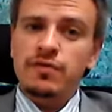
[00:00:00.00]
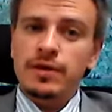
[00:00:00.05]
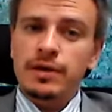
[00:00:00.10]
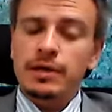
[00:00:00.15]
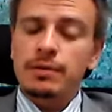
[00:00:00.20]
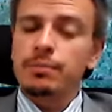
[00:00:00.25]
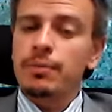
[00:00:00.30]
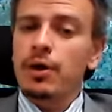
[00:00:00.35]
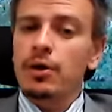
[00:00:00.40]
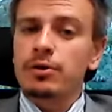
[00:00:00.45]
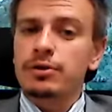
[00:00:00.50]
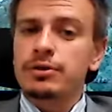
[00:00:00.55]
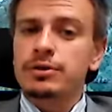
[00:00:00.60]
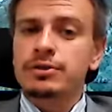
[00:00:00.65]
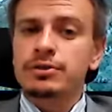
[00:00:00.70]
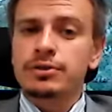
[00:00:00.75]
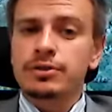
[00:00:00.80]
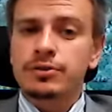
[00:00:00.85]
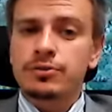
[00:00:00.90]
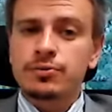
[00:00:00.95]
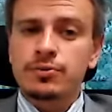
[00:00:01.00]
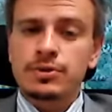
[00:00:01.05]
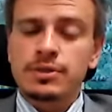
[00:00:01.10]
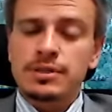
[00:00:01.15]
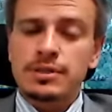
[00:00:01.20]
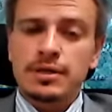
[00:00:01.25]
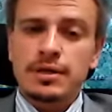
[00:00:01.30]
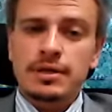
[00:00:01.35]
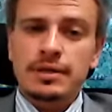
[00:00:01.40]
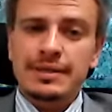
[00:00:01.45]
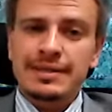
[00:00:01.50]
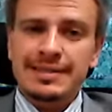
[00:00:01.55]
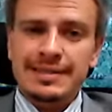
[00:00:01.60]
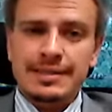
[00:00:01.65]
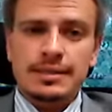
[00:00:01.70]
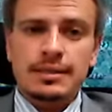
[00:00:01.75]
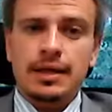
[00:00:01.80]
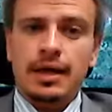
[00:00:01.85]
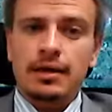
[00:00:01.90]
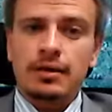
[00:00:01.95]
think about introducing this
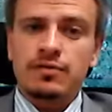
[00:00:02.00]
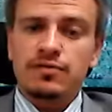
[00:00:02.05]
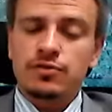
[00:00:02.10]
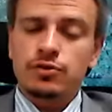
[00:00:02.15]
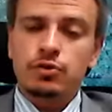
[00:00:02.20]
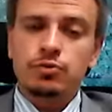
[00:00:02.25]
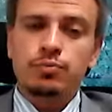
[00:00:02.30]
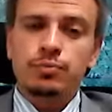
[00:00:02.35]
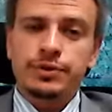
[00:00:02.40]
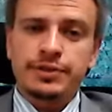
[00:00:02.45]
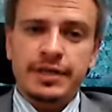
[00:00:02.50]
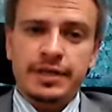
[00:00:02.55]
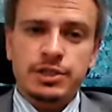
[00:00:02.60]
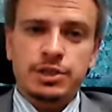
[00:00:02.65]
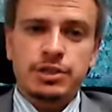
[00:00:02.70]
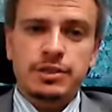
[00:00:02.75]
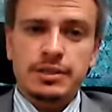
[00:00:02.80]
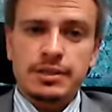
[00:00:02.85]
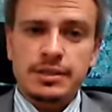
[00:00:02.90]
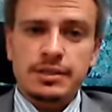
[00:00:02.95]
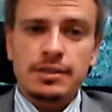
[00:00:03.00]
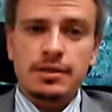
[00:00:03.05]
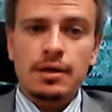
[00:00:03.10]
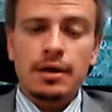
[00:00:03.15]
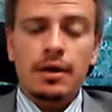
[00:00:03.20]
kind of new protectionist